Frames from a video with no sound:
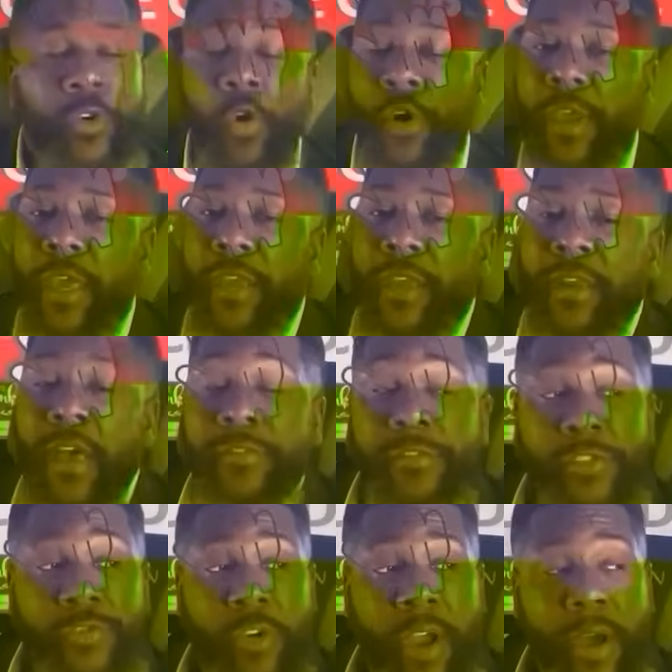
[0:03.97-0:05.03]
button for me,
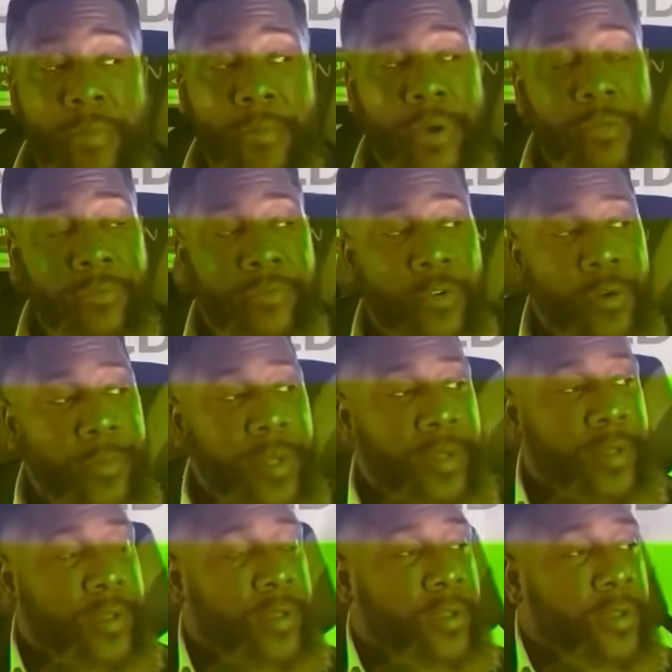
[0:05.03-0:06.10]
guys. My
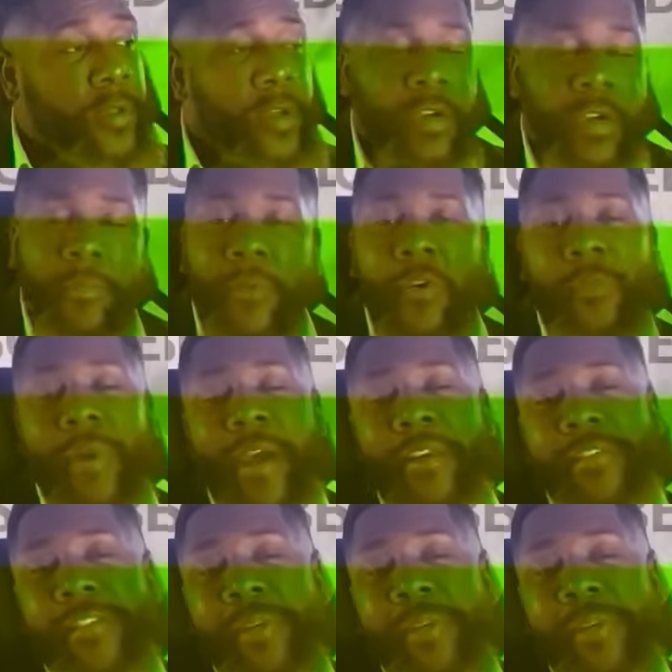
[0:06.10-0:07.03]
channel is growing.